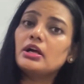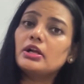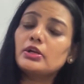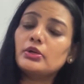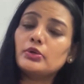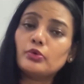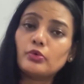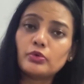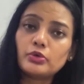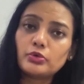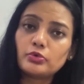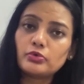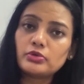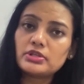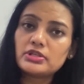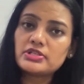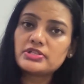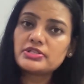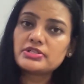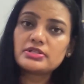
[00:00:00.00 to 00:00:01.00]
No
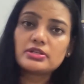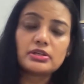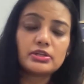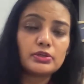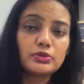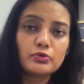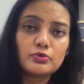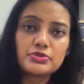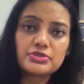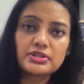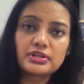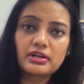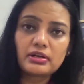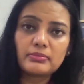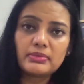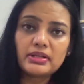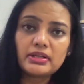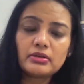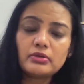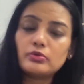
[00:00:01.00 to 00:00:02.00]
toners, no
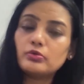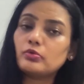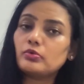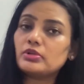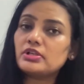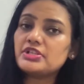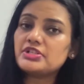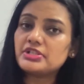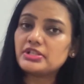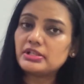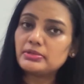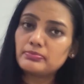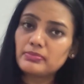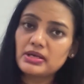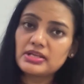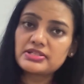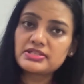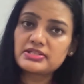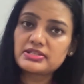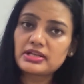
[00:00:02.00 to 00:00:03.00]
scrubbing, only sheet
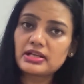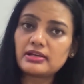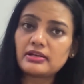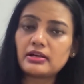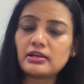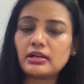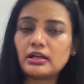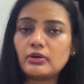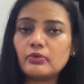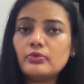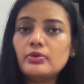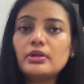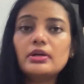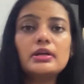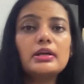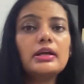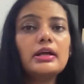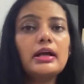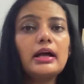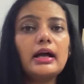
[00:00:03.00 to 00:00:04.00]
masks are allowed,
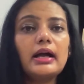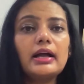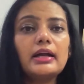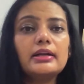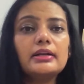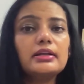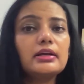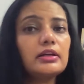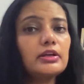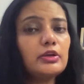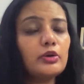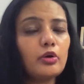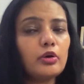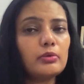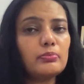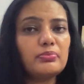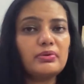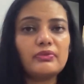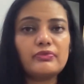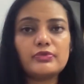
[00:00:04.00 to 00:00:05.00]
and non
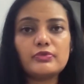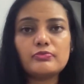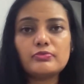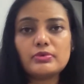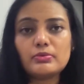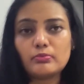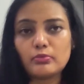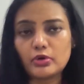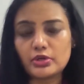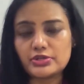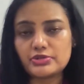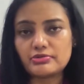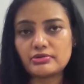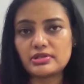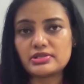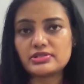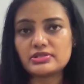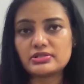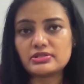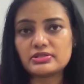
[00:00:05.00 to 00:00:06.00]
perfumed
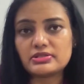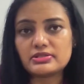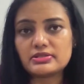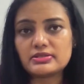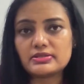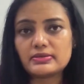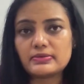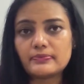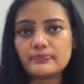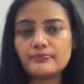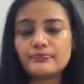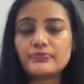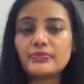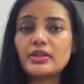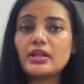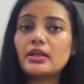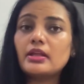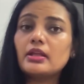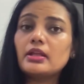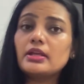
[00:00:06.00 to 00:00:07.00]
moisturizers.
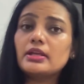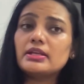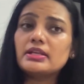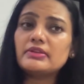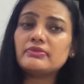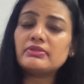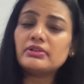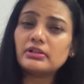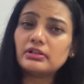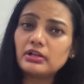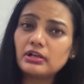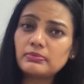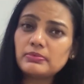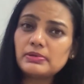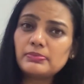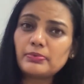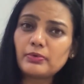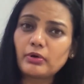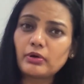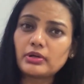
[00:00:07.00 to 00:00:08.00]
Even herbal
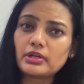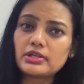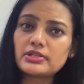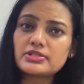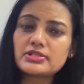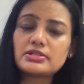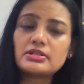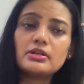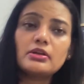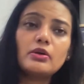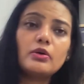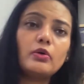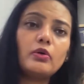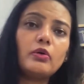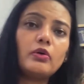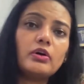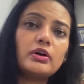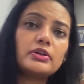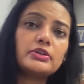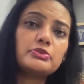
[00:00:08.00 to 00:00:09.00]
products
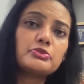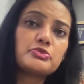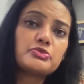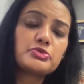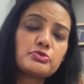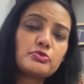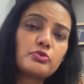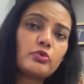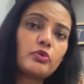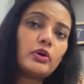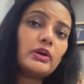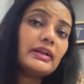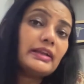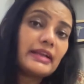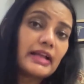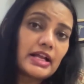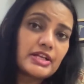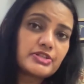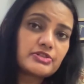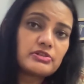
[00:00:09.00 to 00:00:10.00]
or those called
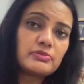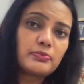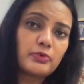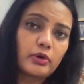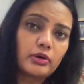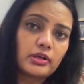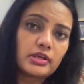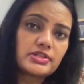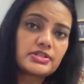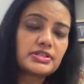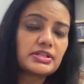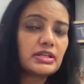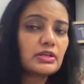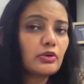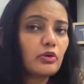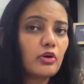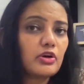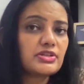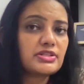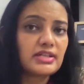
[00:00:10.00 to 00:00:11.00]
natural products can
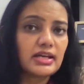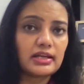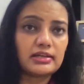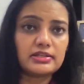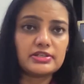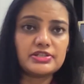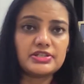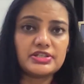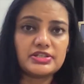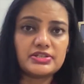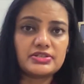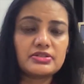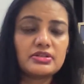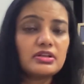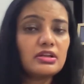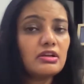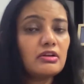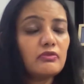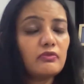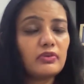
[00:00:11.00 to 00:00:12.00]
cause allergies.
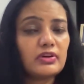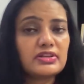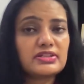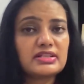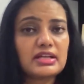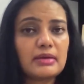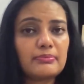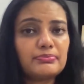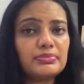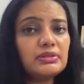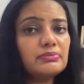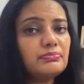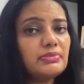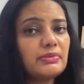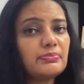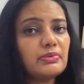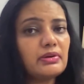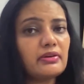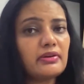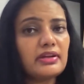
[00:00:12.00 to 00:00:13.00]
For example,
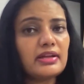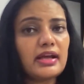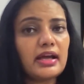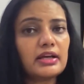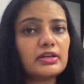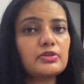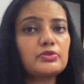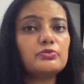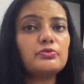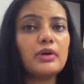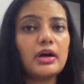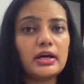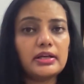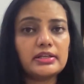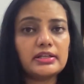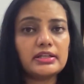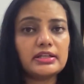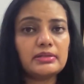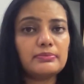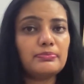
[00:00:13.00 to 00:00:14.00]
people react to
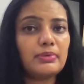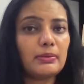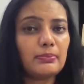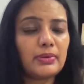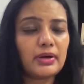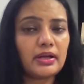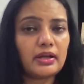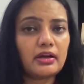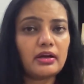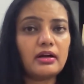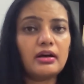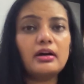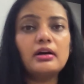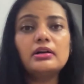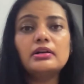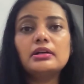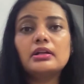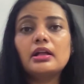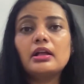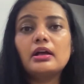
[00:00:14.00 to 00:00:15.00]
honey, papaya,
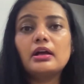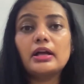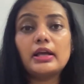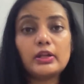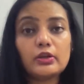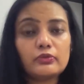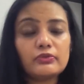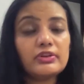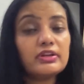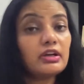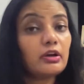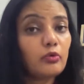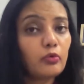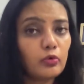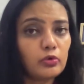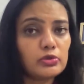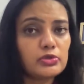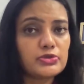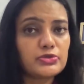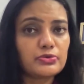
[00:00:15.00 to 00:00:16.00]
aloe vera
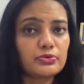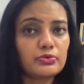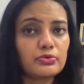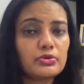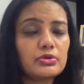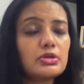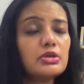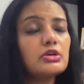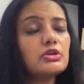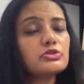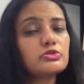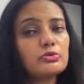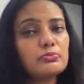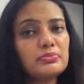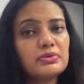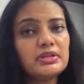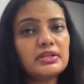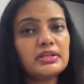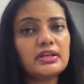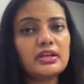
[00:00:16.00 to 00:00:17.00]
also. So
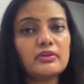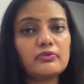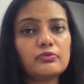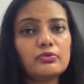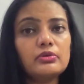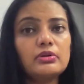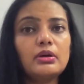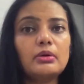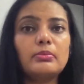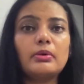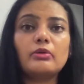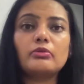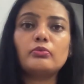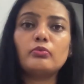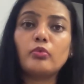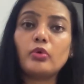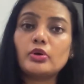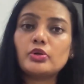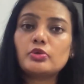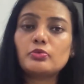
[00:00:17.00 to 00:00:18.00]
be careful about
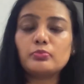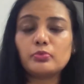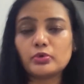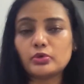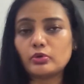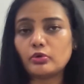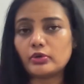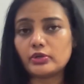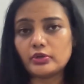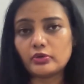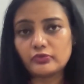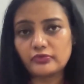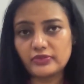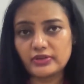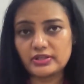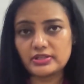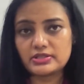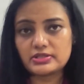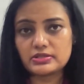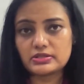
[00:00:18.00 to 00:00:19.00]
what you put on your
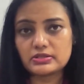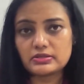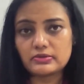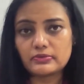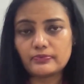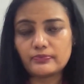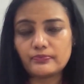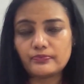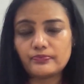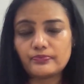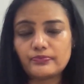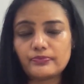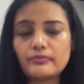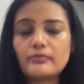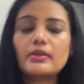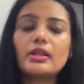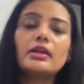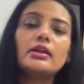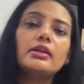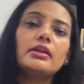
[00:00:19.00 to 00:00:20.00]
face.
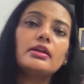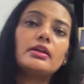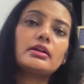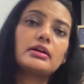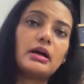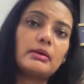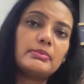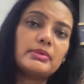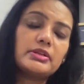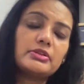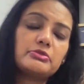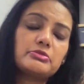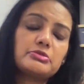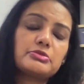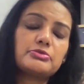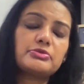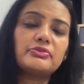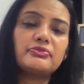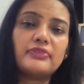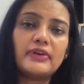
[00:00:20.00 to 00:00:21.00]
Coming to
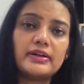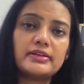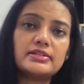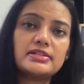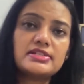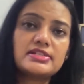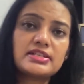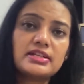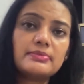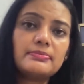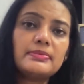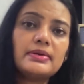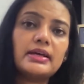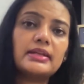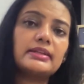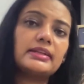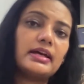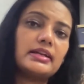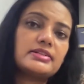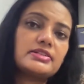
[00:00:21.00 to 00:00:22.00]
the final step, and
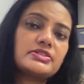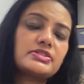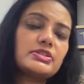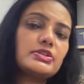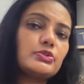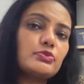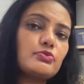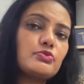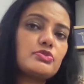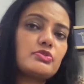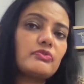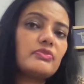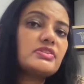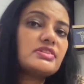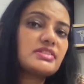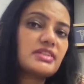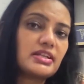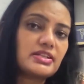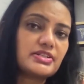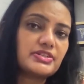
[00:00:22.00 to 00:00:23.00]
that is the use of a
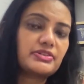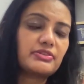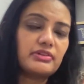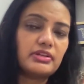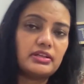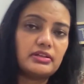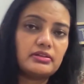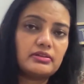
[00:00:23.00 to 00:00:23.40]
sunscreen.